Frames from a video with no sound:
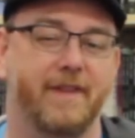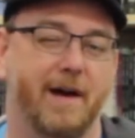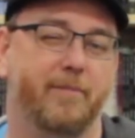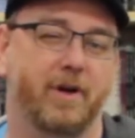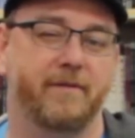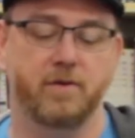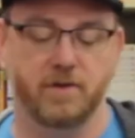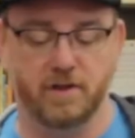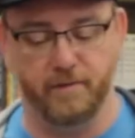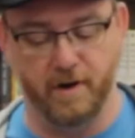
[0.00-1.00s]
That
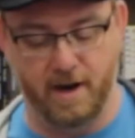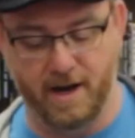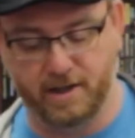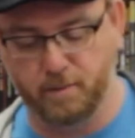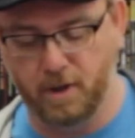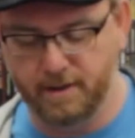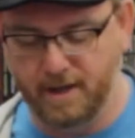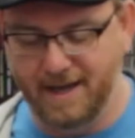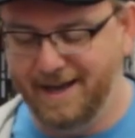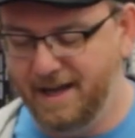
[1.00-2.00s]
previews is for next month.
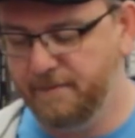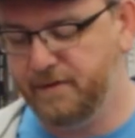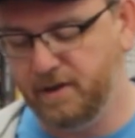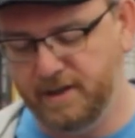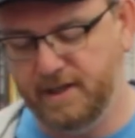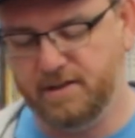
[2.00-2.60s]
If there is